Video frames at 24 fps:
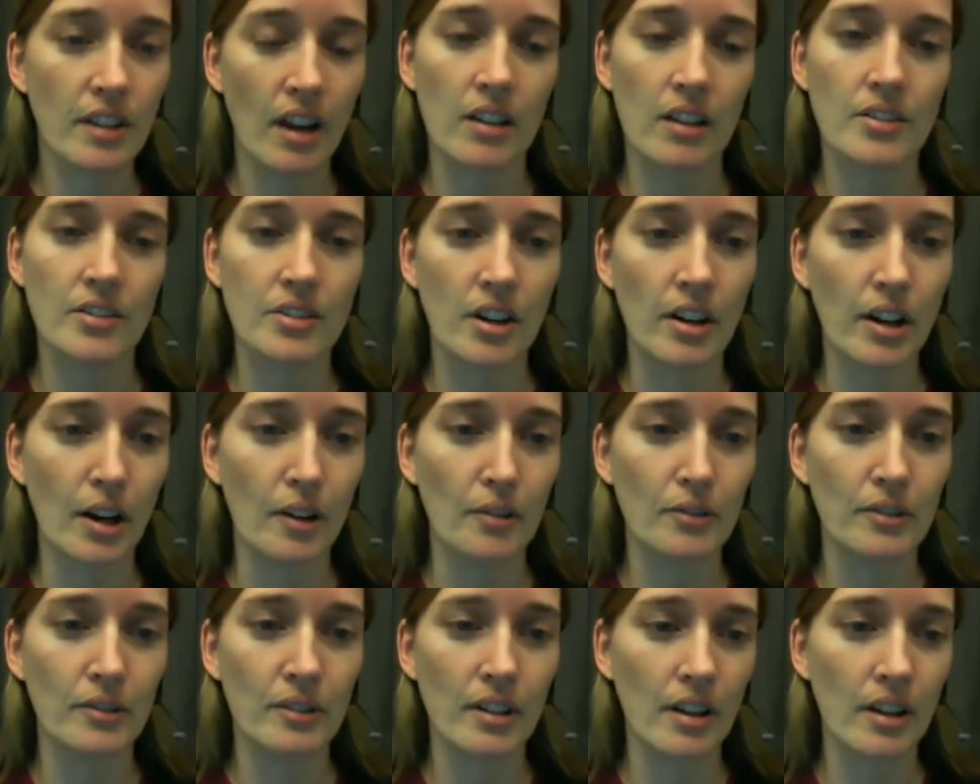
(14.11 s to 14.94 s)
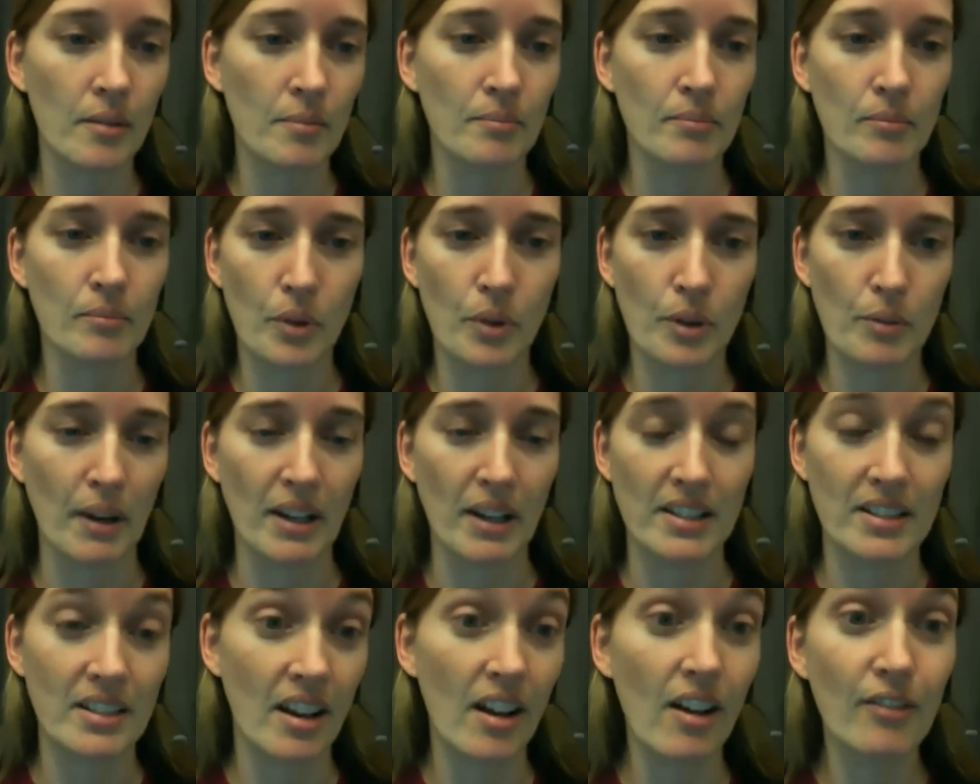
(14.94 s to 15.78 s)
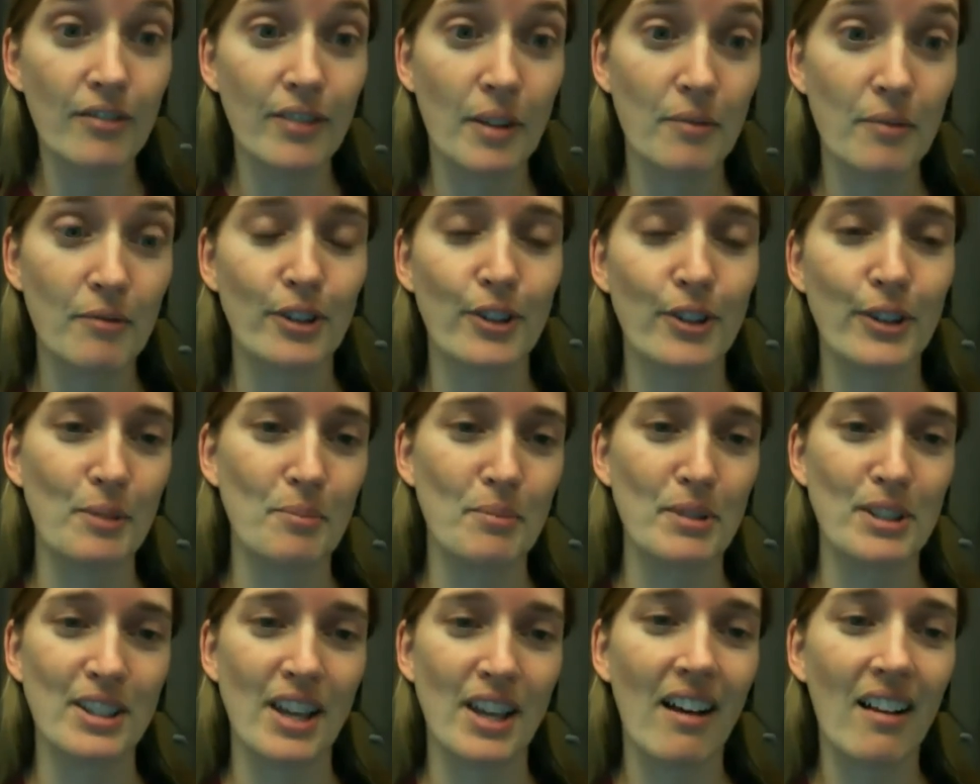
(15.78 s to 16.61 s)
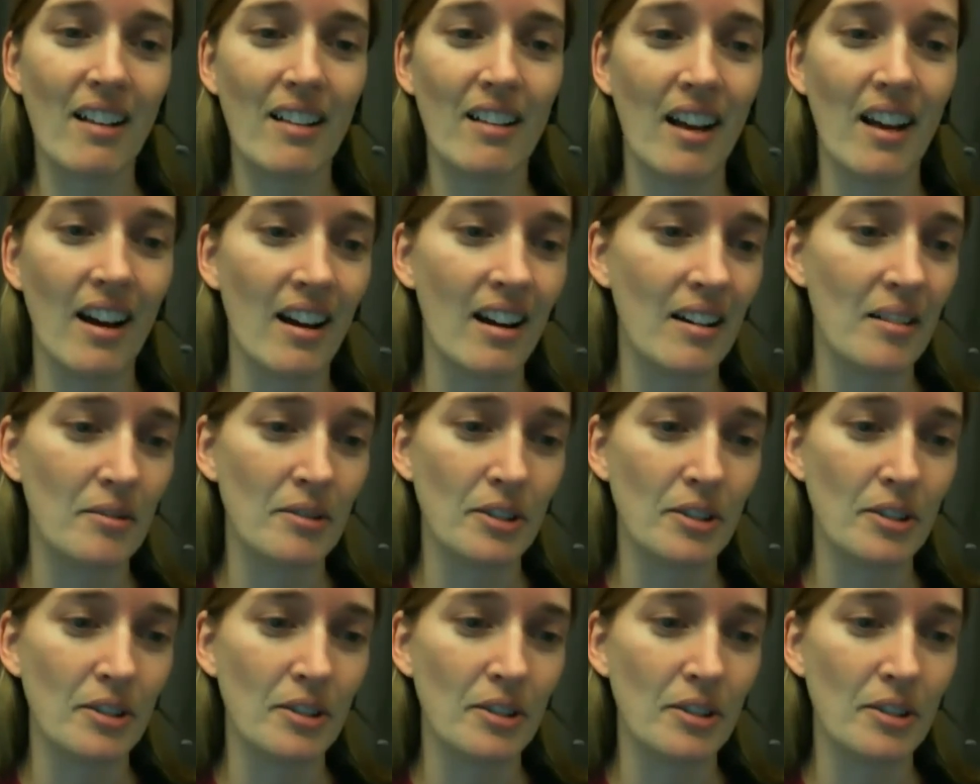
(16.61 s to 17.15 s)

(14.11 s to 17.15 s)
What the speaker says: I'll start out with myself. I'm Verena Patel.